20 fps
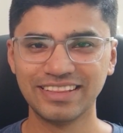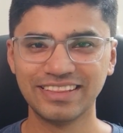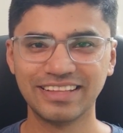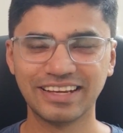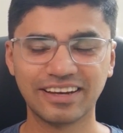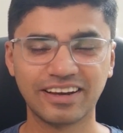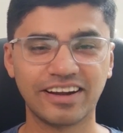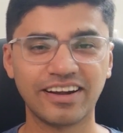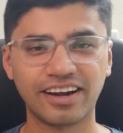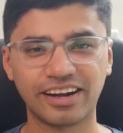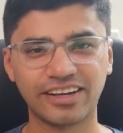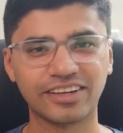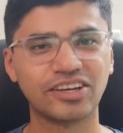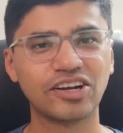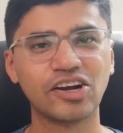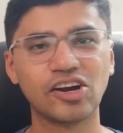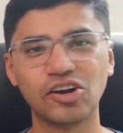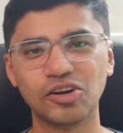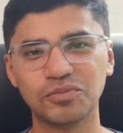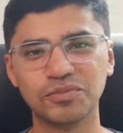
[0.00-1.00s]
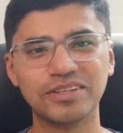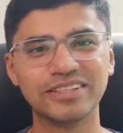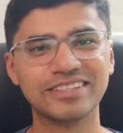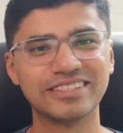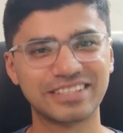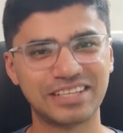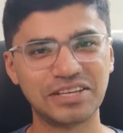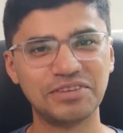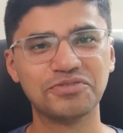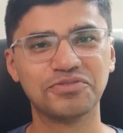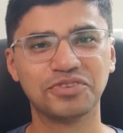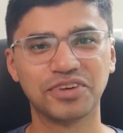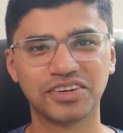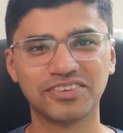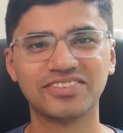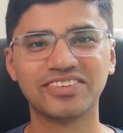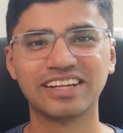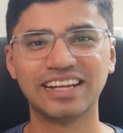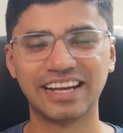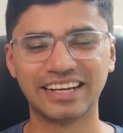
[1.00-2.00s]
the Karnataka government scheme for
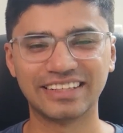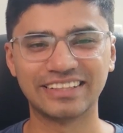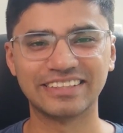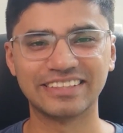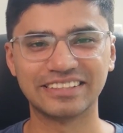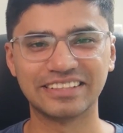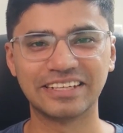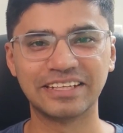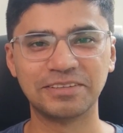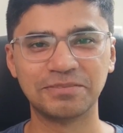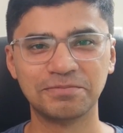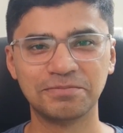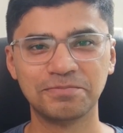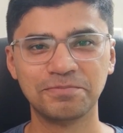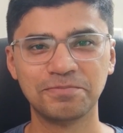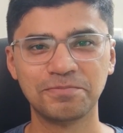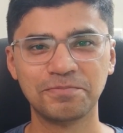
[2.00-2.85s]
free electricity.